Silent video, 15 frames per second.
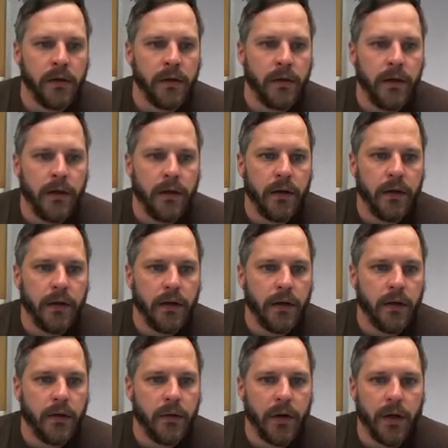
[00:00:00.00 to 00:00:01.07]

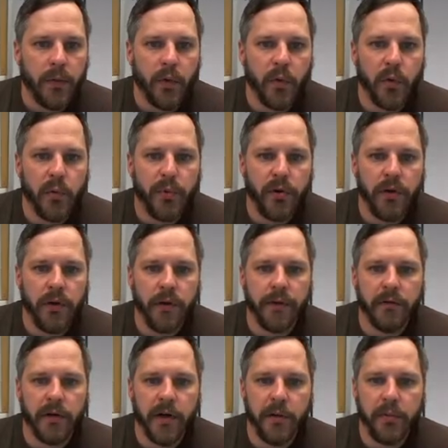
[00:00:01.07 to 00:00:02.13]
Now I'm going to put it in the
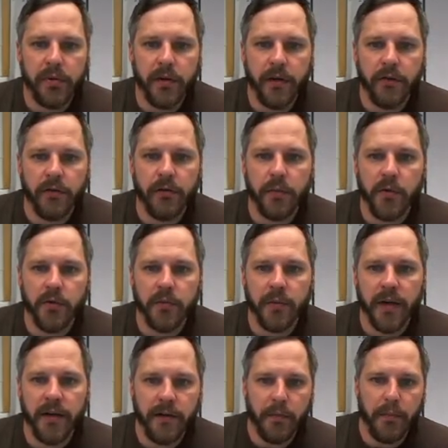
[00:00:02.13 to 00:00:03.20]
right place. So I'm going to use
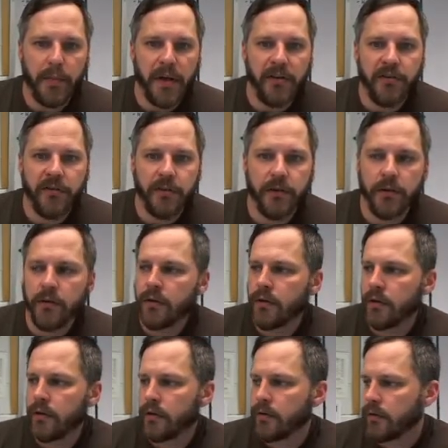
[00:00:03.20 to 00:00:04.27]
my dimension
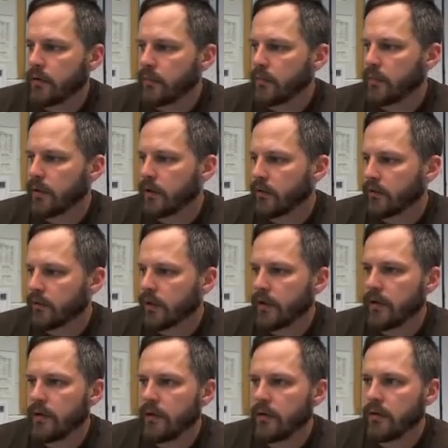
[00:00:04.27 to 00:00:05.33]
button right
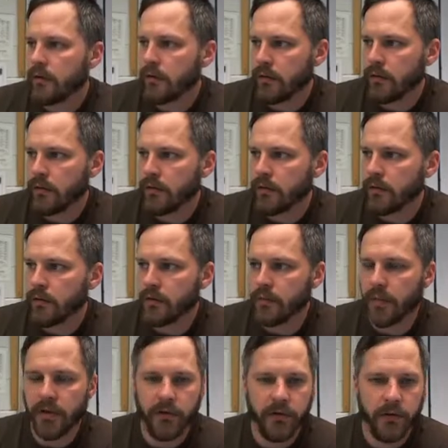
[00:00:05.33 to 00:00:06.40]
here.
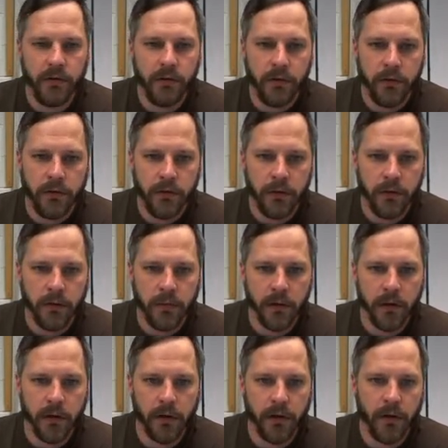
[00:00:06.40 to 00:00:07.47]
Dimension. I'm going
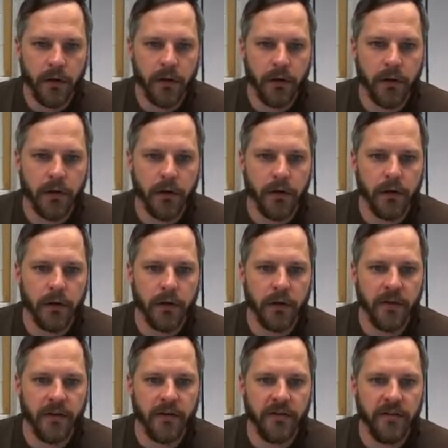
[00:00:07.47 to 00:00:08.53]
to click
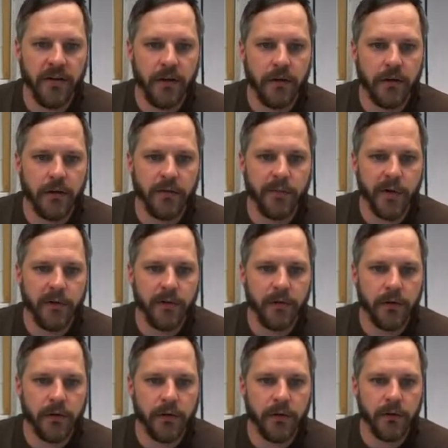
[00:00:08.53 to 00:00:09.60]
the center of my
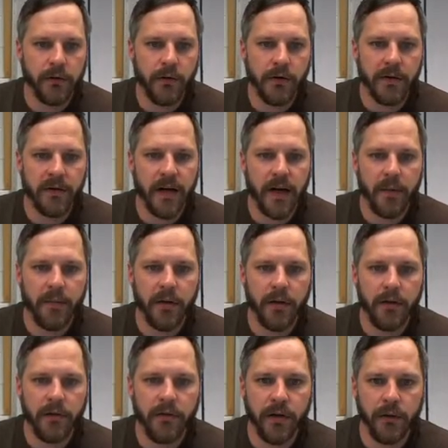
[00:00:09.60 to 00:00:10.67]
circle to the top
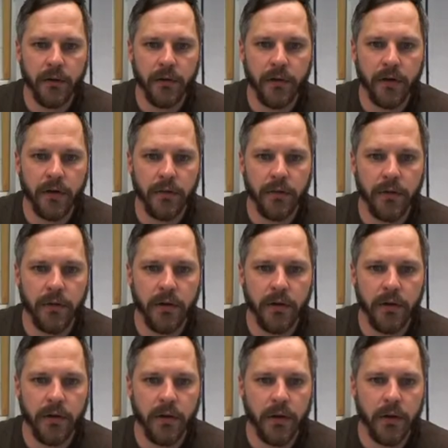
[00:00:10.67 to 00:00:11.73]
edge. I want that to
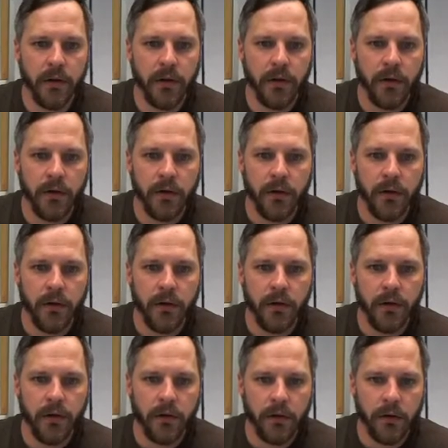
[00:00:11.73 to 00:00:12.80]
be
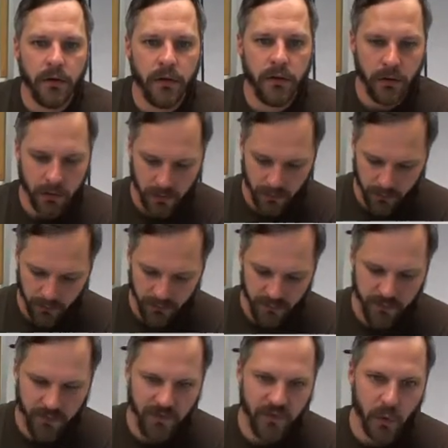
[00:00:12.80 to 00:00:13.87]
click
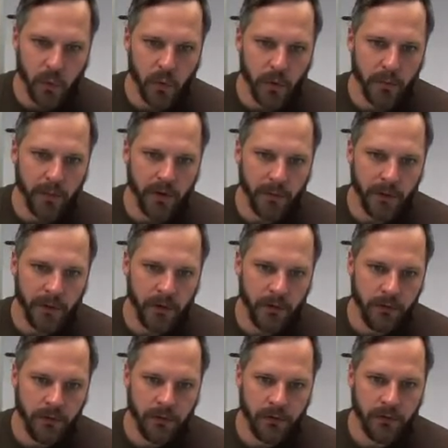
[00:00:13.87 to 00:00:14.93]
4
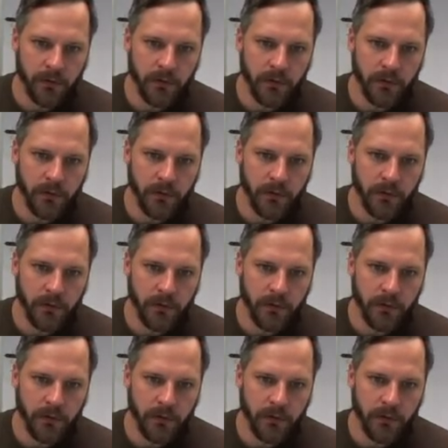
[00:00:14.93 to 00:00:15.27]
millimeters.